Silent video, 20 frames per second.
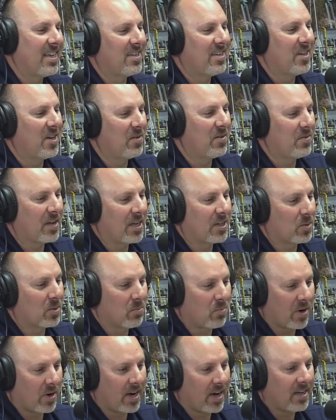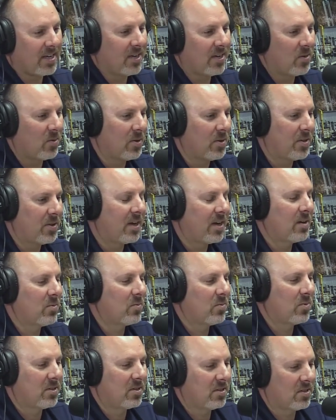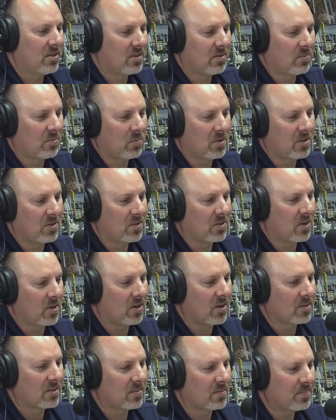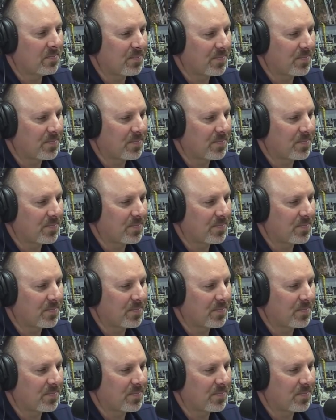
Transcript: And, you got your branding on there, which is awesome.